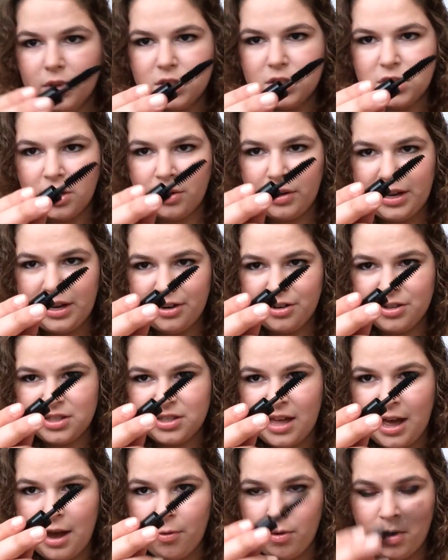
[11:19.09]
So here's
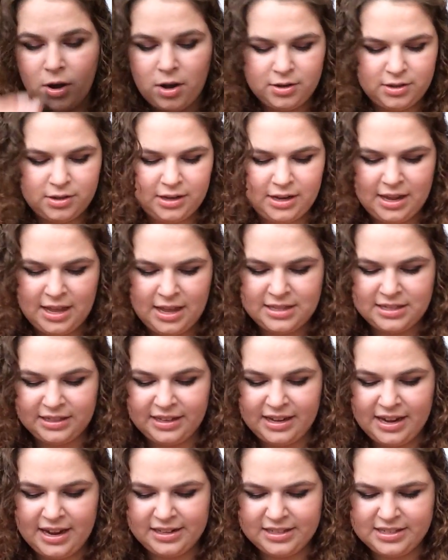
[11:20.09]
that wand. It's
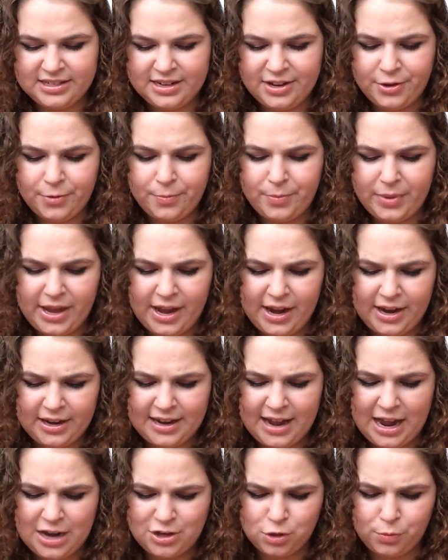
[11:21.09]
another big
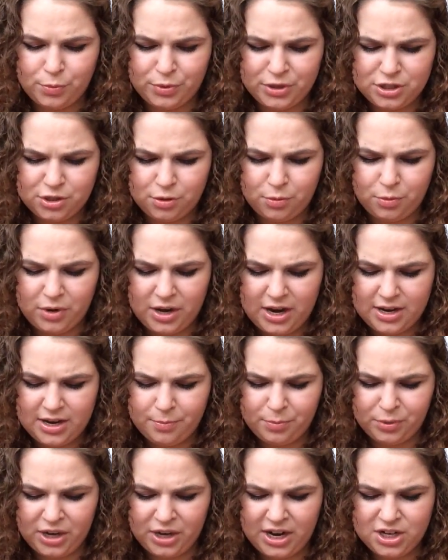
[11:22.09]
natural bristle
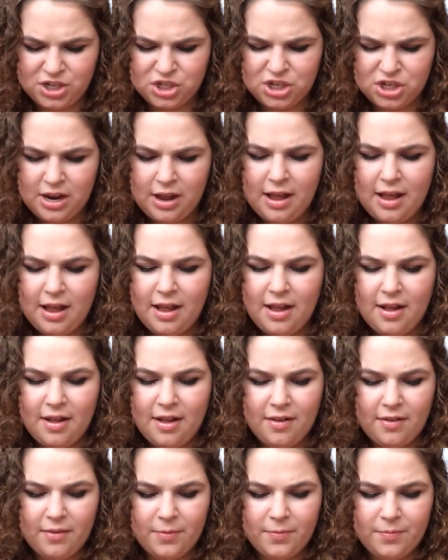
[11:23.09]
brush.
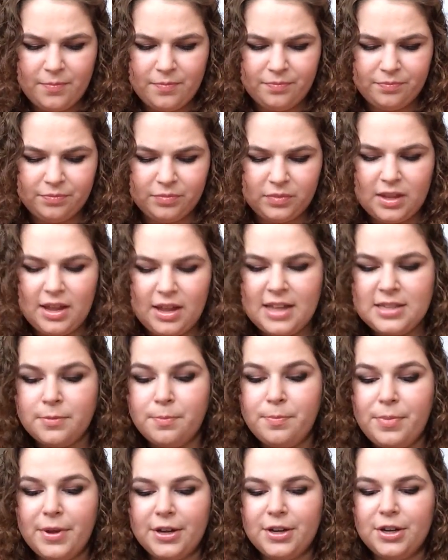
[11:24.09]
It's
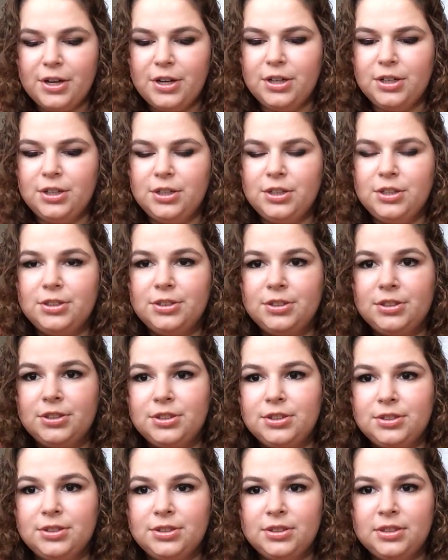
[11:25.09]
bigger
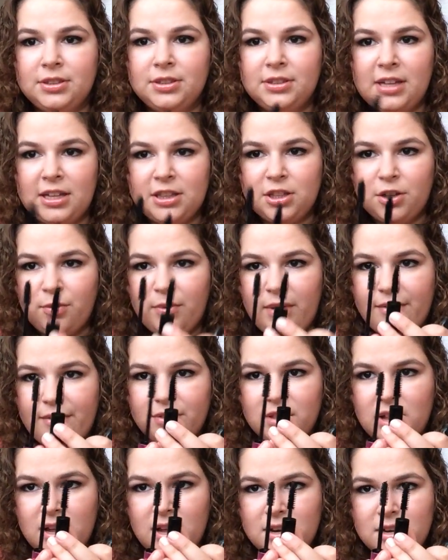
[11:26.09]
than the
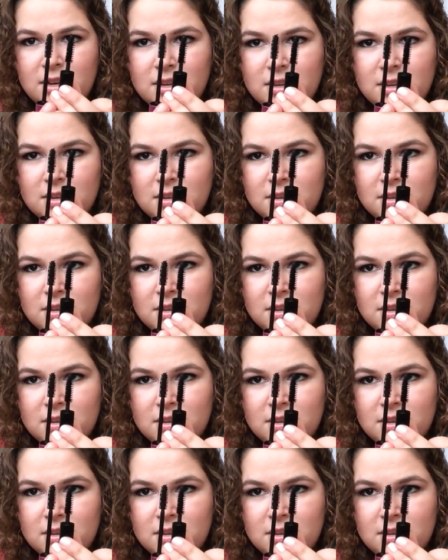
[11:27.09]
Revlon,